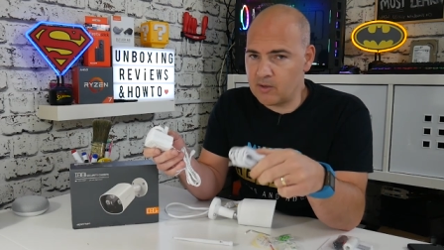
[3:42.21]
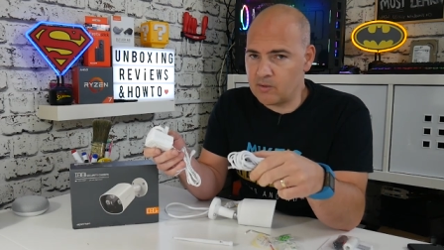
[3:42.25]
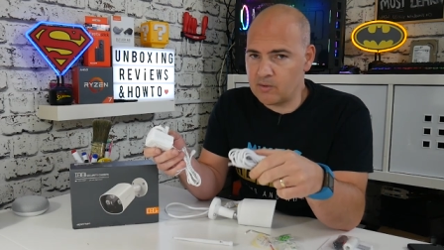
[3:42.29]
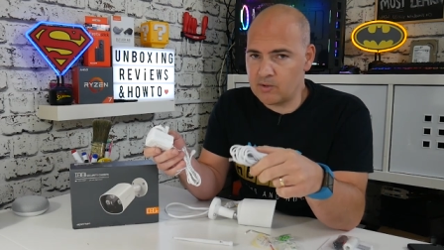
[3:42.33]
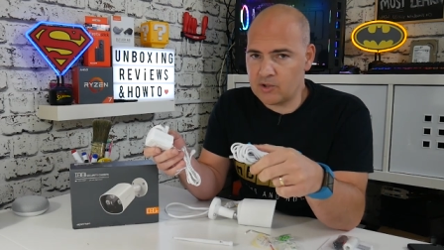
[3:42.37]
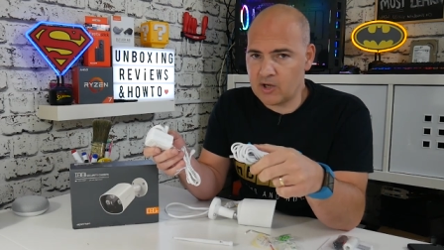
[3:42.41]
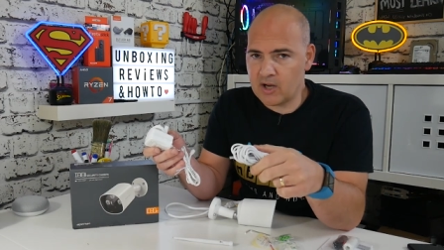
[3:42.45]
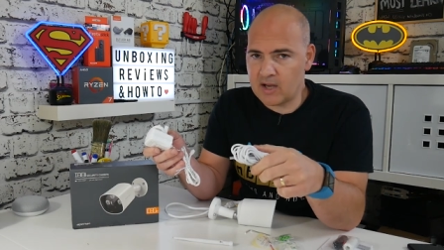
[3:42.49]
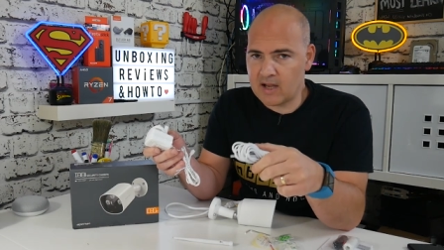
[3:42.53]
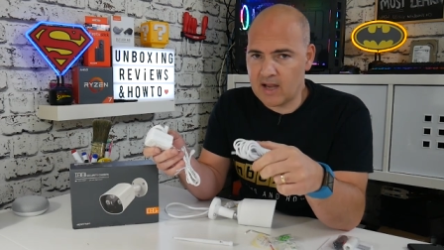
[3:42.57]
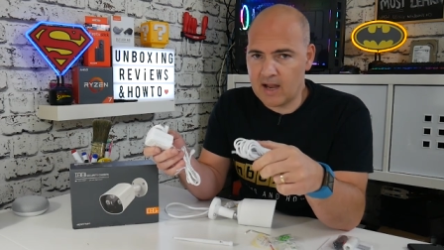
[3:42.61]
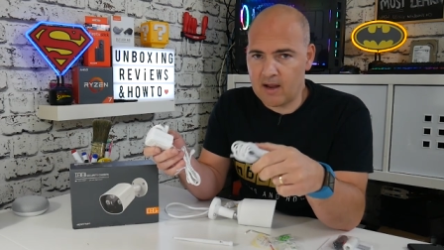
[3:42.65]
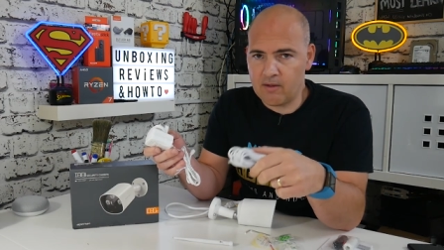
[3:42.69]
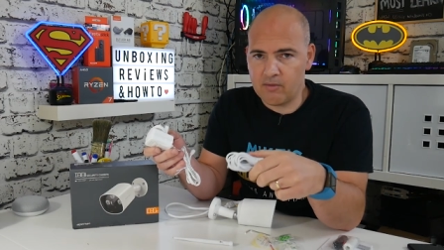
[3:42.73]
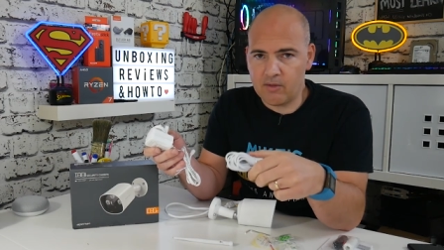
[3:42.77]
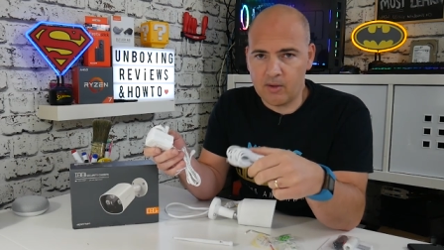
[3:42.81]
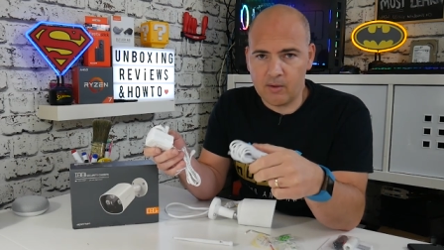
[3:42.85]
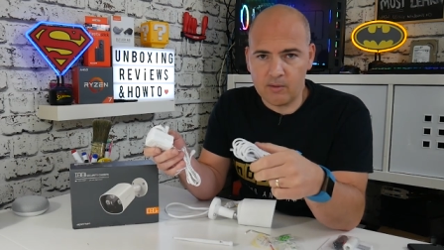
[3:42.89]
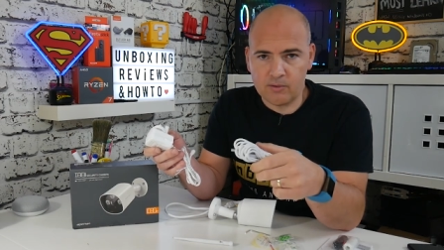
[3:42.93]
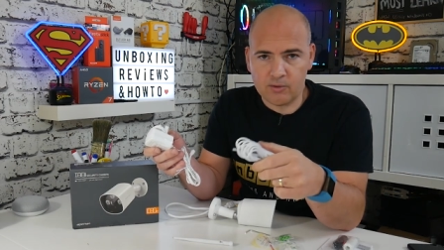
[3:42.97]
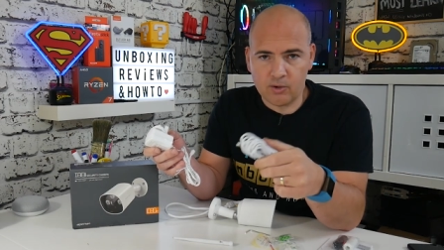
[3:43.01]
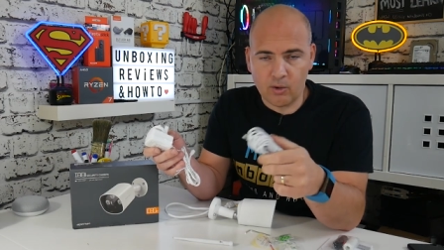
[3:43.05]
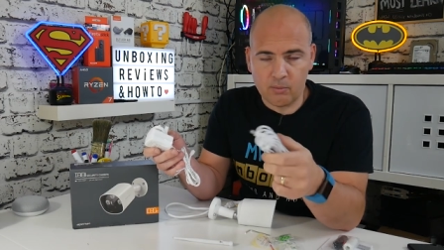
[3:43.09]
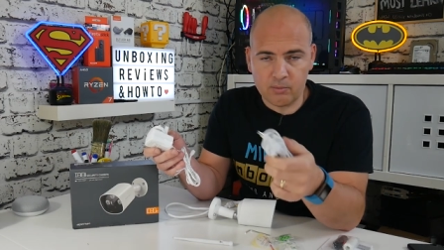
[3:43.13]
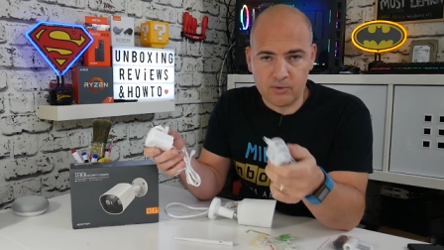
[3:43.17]
you can check out
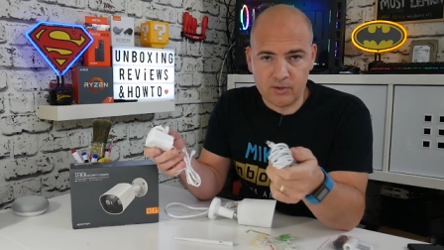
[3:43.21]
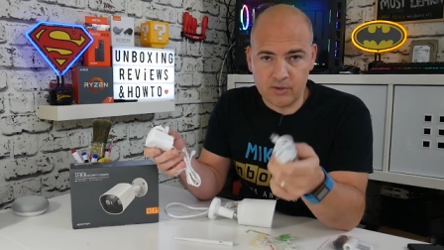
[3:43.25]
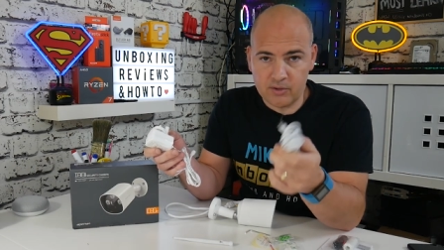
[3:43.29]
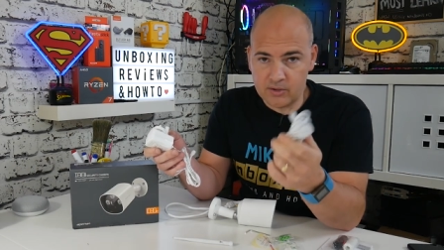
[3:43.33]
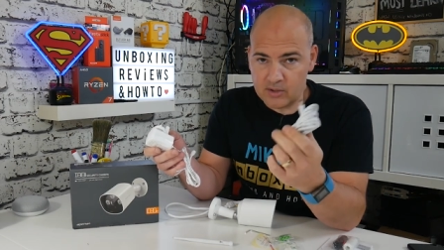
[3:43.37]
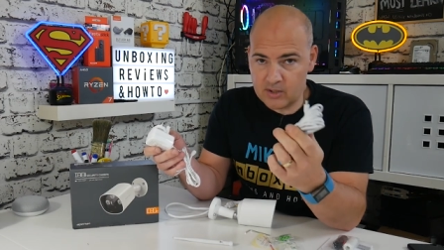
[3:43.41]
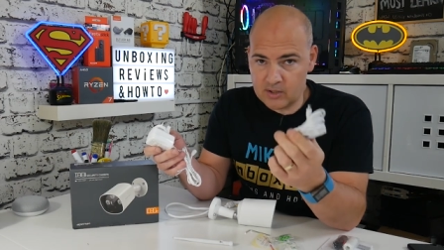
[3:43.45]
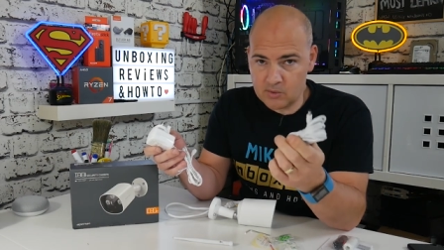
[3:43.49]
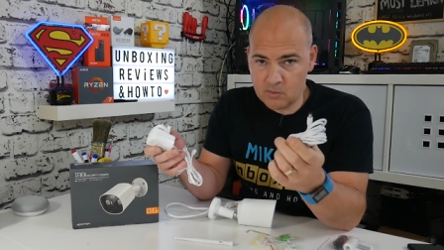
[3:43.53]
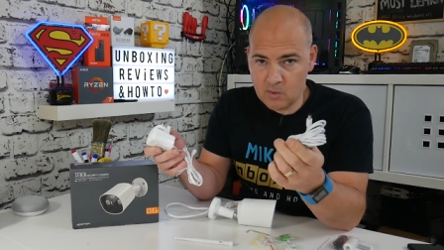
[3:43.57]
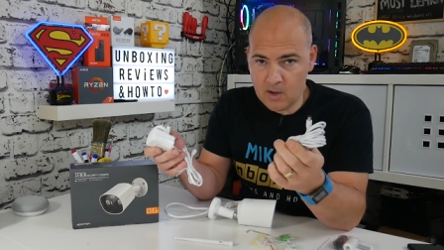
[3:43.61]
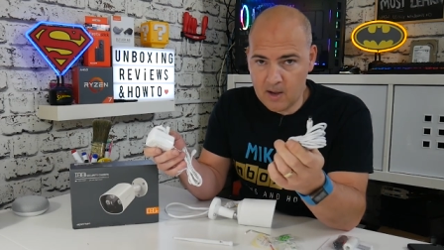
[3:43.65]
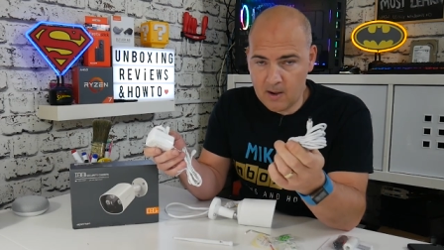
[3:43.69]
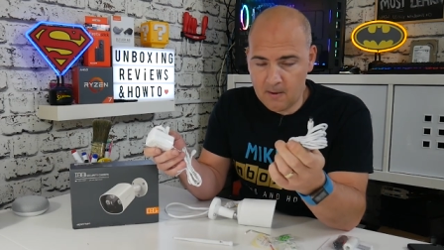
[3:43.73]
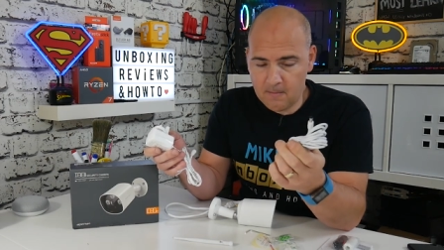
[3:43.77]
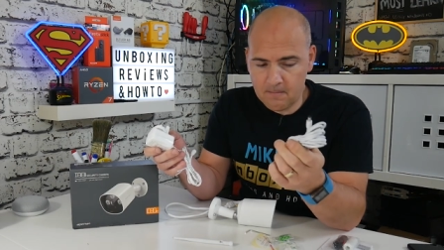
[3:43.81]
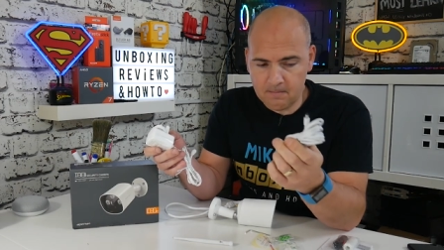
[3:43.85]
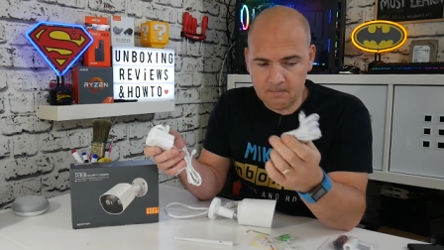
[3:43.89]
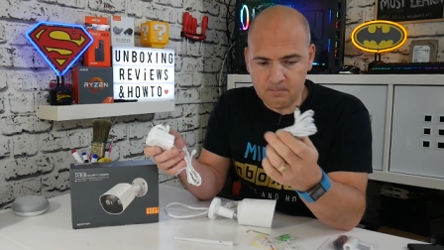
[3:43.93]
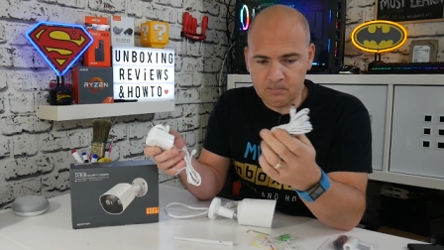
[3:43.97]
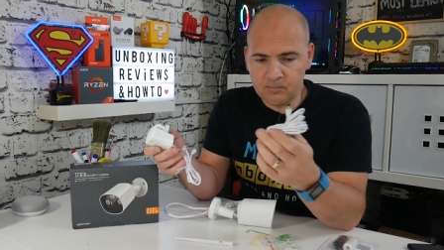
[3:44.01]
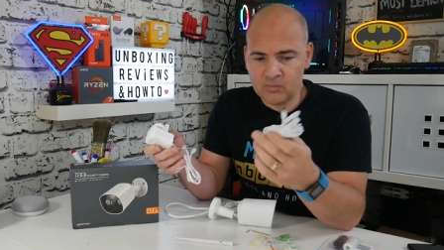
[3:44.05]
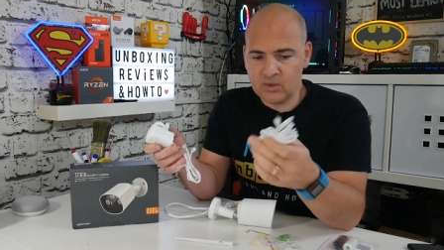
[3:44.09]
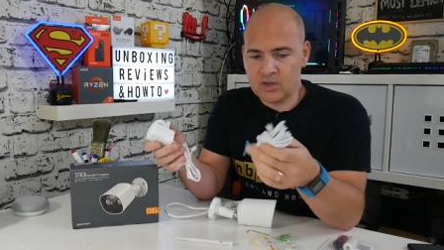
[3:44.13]
those options as well.